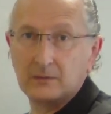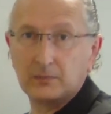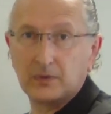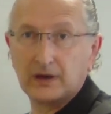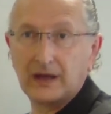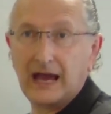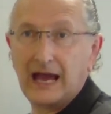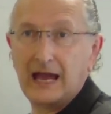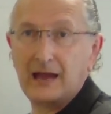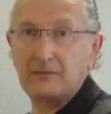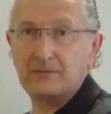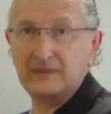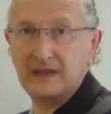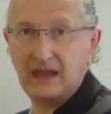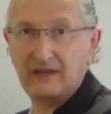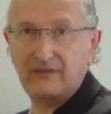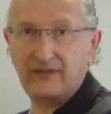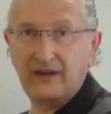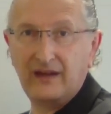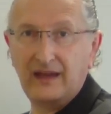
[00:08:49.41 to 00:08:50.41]
but I am
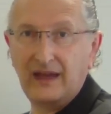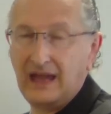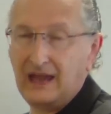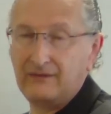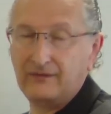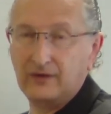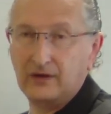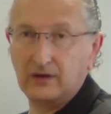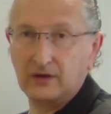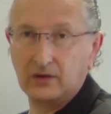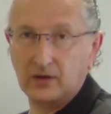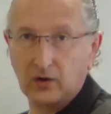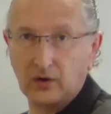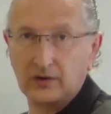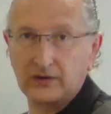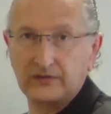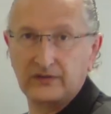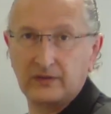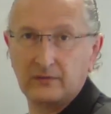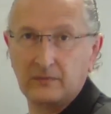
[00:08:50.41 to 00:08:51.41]
never ever
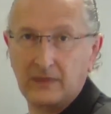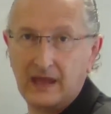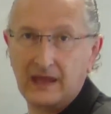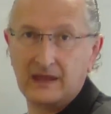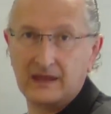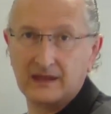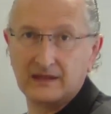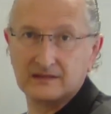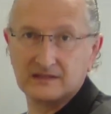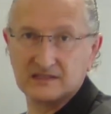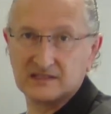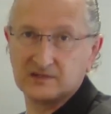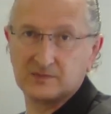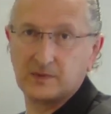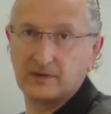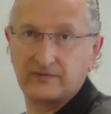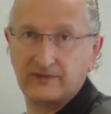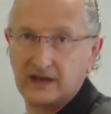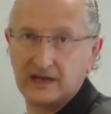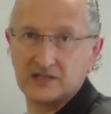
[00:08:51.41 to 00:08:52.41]
going to make it as a
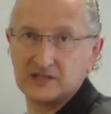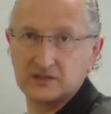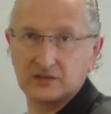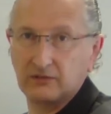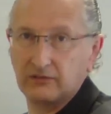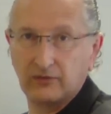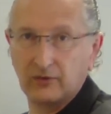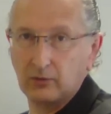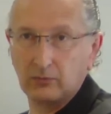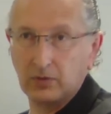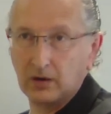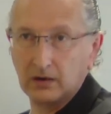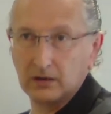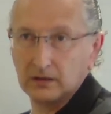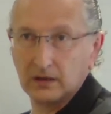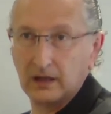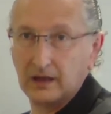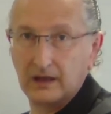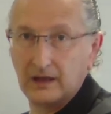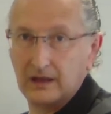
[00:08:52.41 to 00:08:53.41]
professional
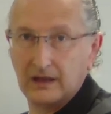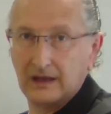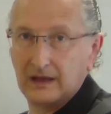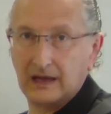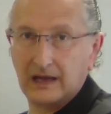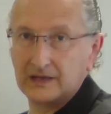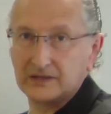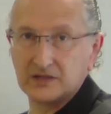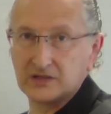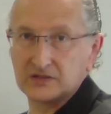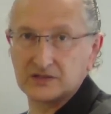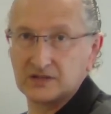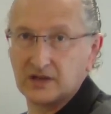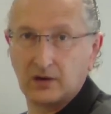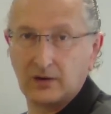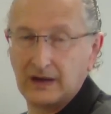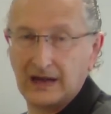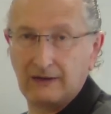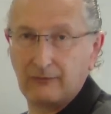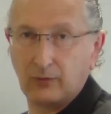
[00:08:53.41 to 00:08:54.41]
footballer. I just
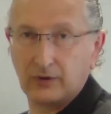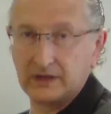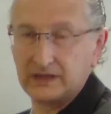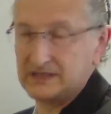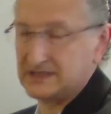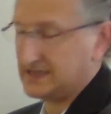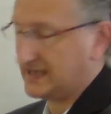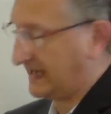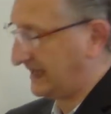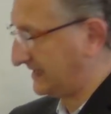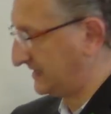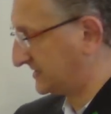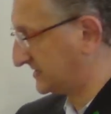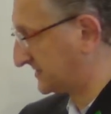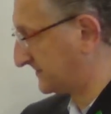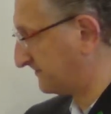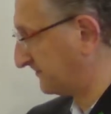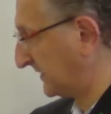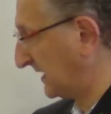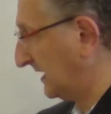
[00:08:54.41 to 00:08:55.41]
don't have what it
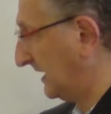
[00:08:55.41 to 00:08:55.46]
takes.